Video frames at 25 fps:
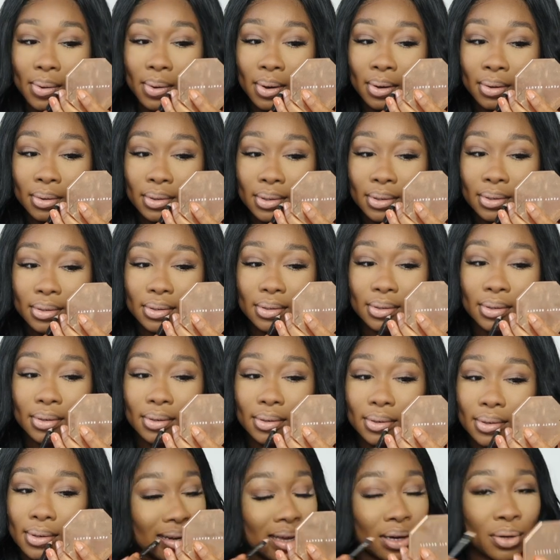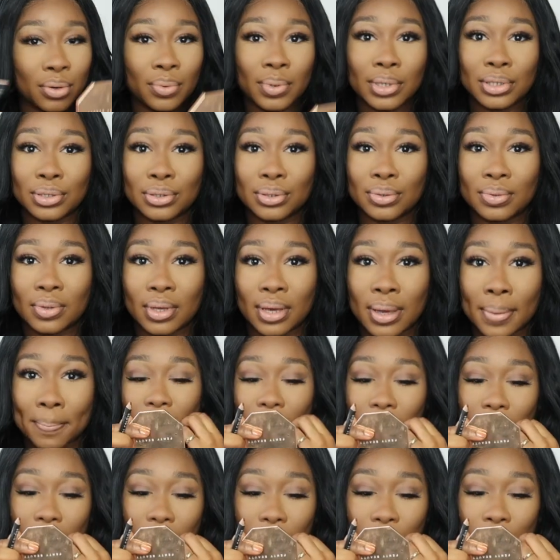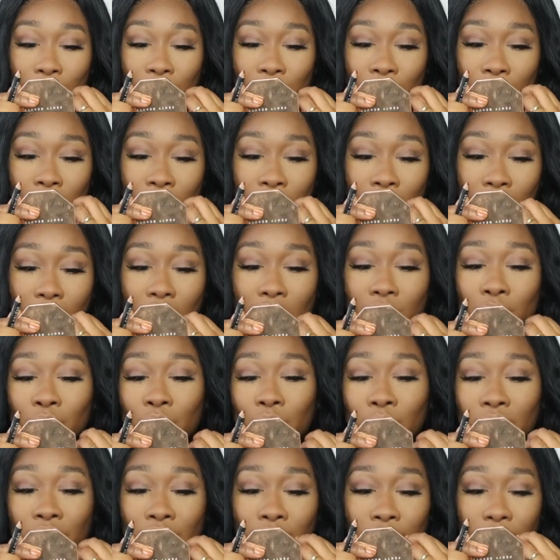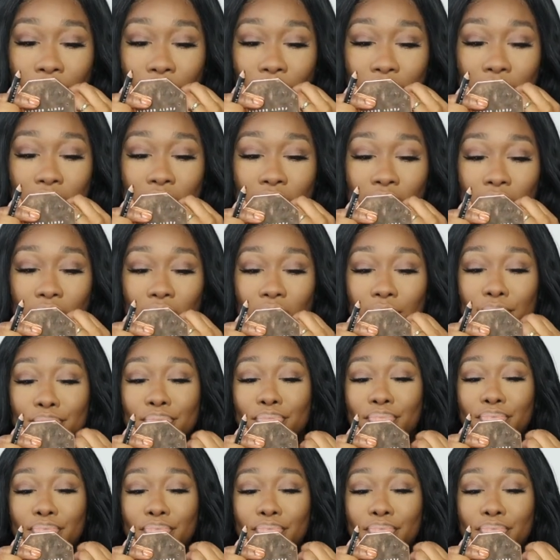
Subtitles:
or used to, and I always knew that being natural would come with headache.